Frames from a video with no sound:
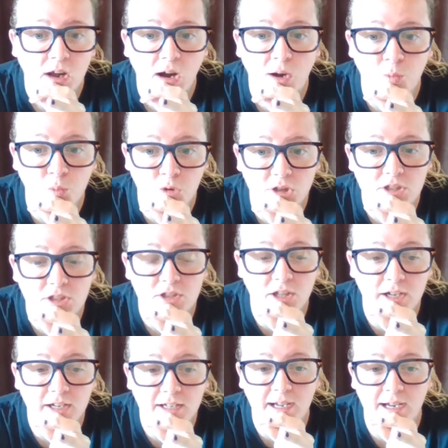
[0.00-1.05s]
I really
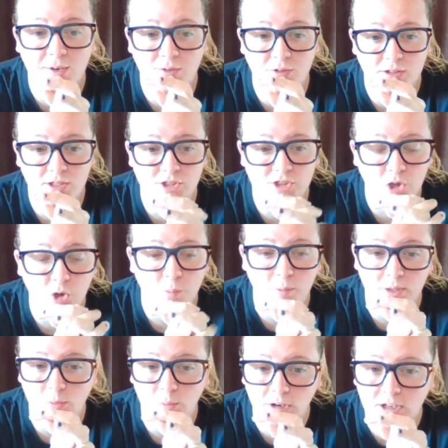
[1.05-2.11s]
like how there are so
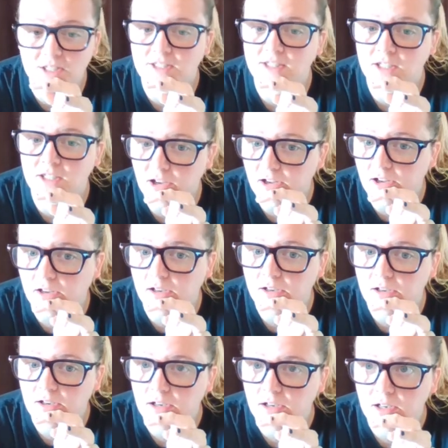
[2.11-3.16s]
many ways to die.
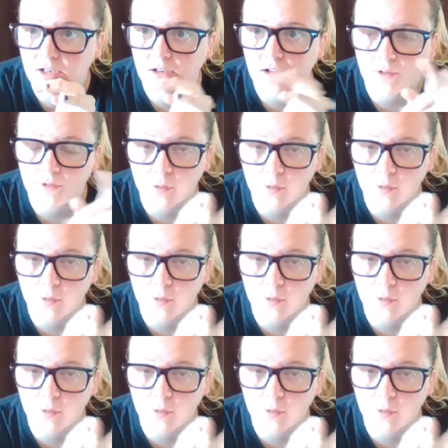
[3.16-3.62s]
Of